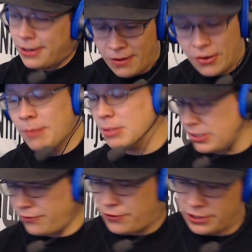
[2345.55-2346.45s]
Oh, I'm
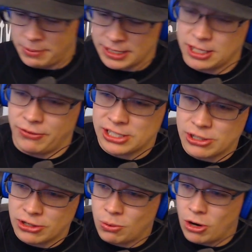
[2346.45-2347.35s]
just feeling myself. I
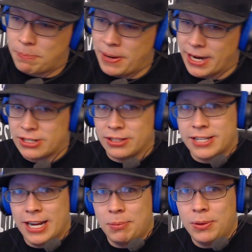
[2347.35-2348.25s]
start to walk back to the
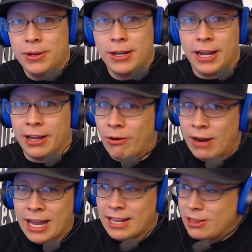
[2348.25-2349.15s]
table, and oh,
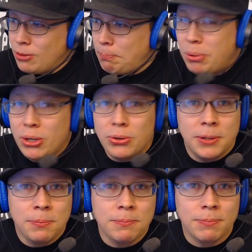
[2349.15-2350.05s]
I got a little
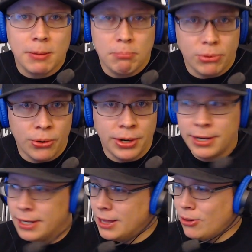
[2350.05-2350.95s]
poot brewing.
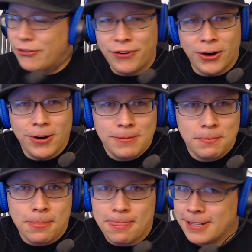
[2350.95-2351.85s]
A little fart,
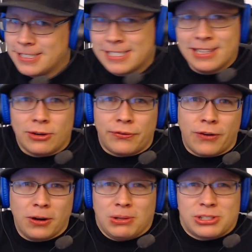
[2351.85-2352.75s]
just a little
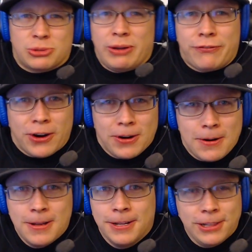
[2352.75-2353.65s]
fart, a little sweet fart,
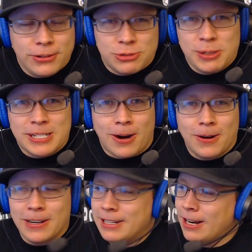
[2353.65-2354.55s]
a little sweet
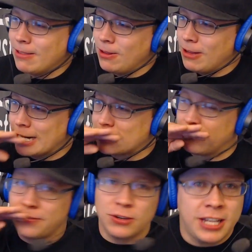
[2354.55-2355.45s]
tart in there, a little
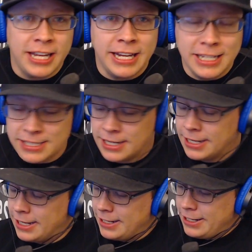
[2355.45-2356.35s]
action for the kids.
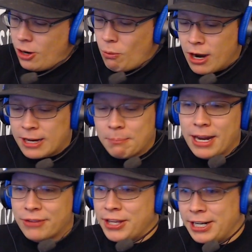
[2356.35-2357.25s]
You know, I'm walking
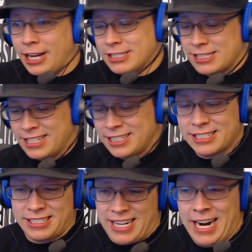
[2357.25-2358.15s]
back thinking, I'll just let
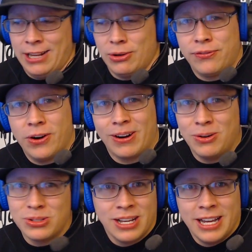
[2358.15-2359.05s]
that tiny little fart
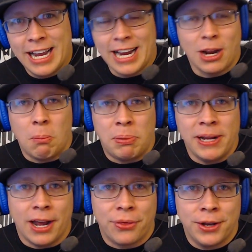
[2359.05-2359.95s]
out. It ain't going to
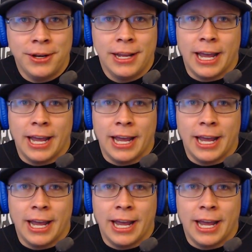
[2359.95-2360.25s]
be nothing.